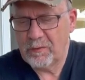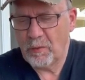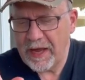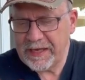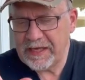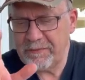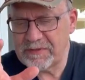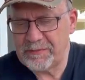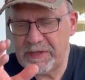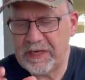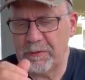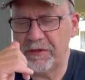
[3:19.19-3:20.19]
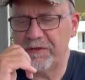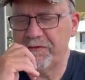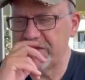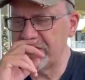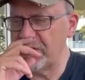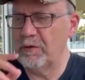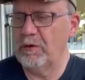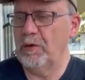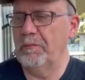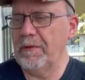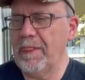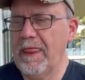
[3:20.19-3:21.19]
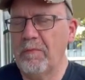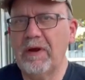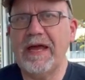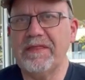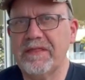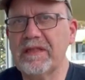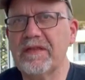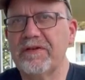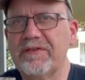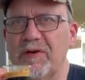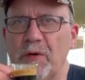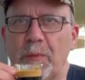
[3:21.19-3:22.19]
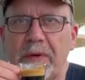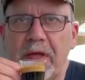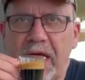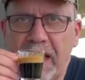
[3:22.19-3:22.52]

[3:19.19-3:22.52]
Why keep speaking when there is no hope? Well, I think there is hope.